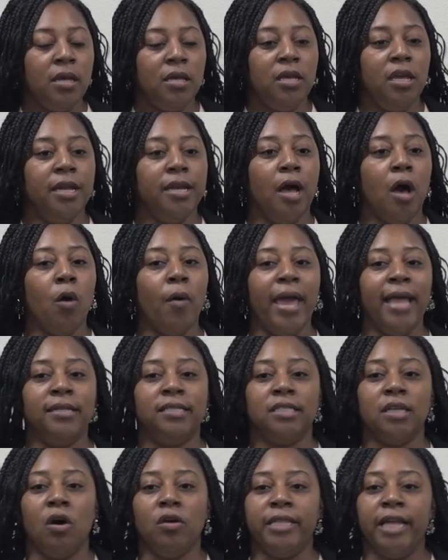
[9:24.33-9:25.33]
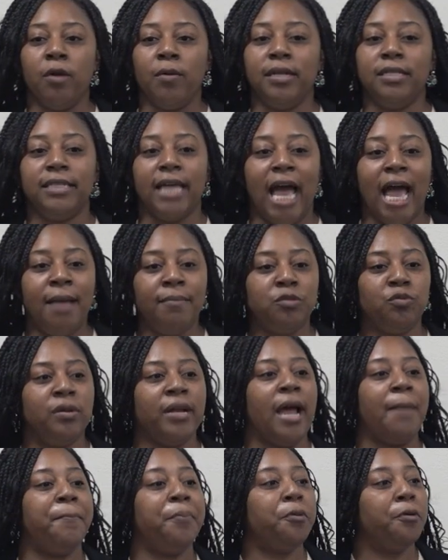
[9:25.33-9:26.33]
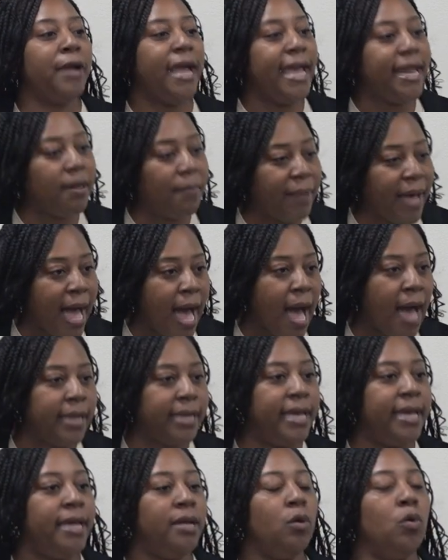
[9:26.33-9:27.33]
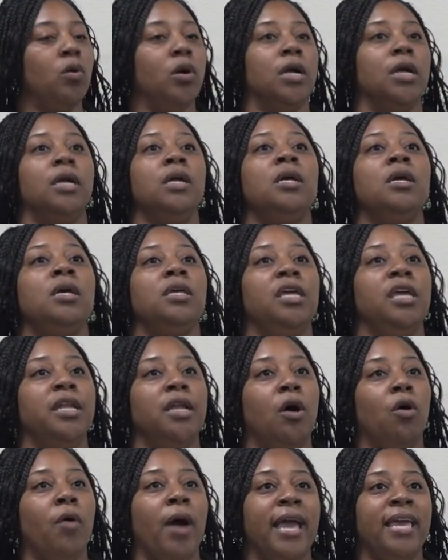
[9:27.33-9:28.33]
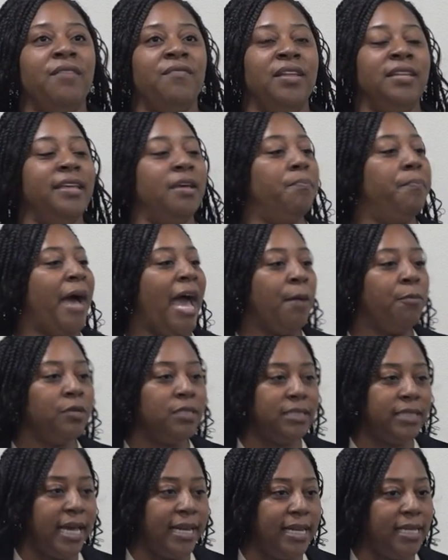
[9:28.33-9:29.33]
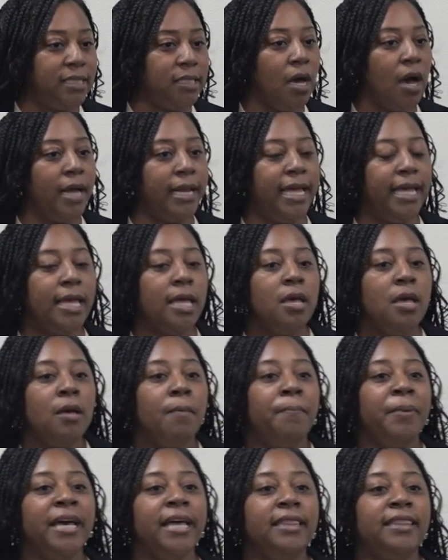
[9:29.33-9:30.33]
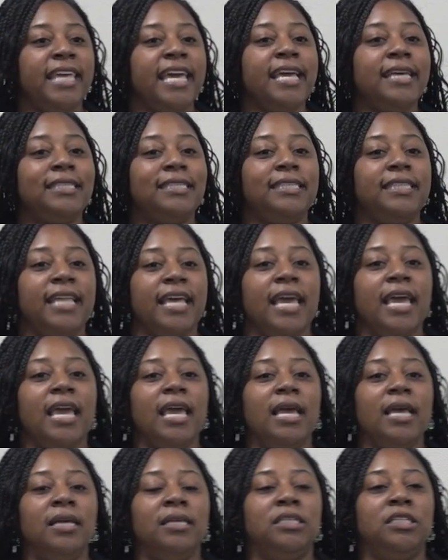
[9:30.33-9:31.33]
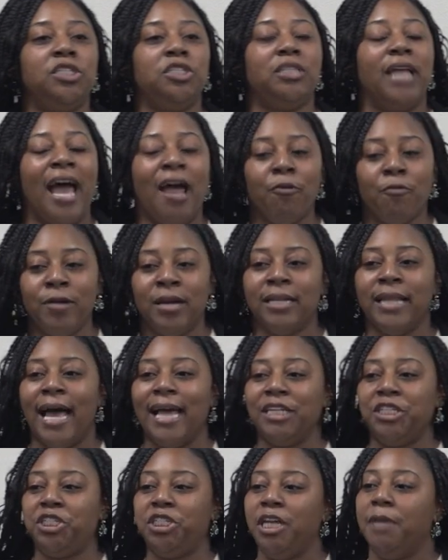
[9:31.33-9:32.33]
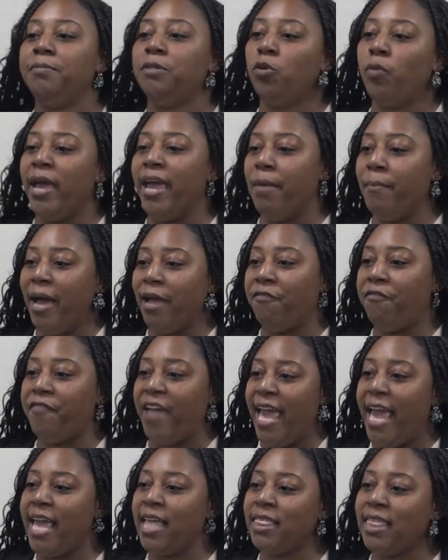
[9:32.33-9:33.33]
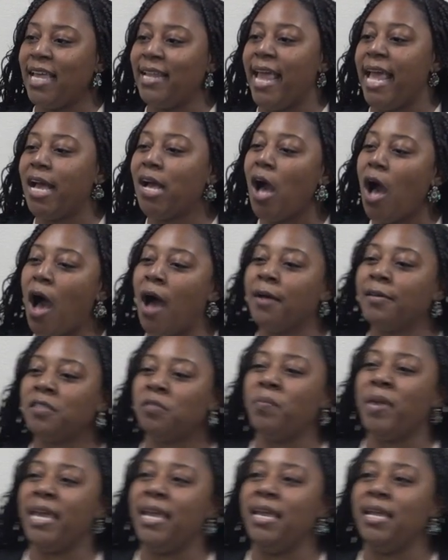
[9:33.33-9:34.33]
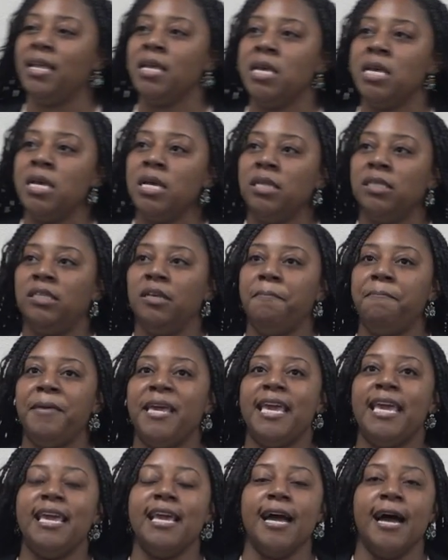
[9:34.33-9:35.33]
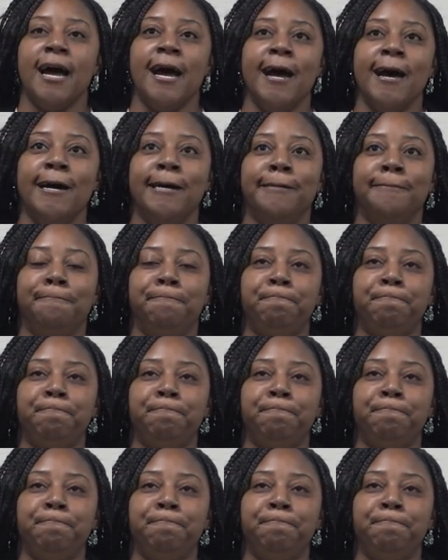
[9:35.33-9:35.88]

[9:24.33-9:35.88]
you know? And so there were times when I prayed about it, or, you know, I even did Bible studies on it. But these things, I realized, chipped away at my faith, and they caused me to be, I